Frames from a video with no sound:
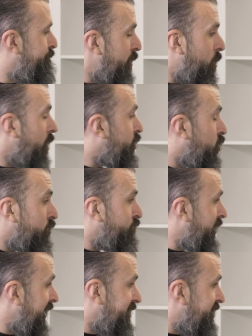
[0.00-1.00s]
I've built a good
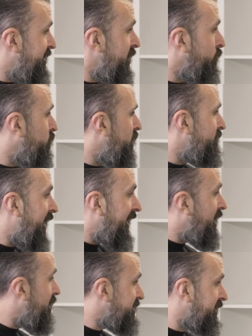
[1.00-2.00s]
relationship with that
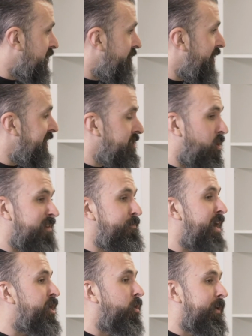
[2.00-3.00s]
casting director, or I've
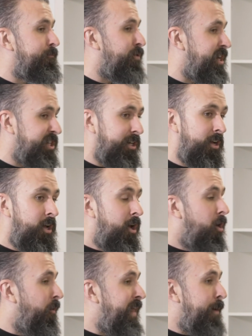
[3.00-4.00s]
made a good impression
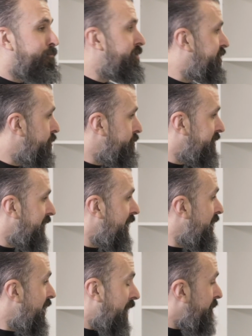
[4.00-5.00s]
on that producer,
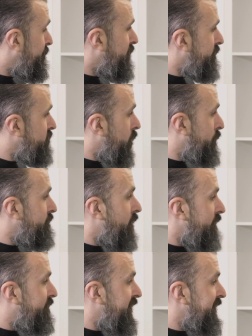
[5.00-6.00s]
and I've not been
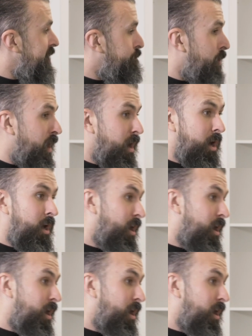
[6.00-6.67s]
right for this, but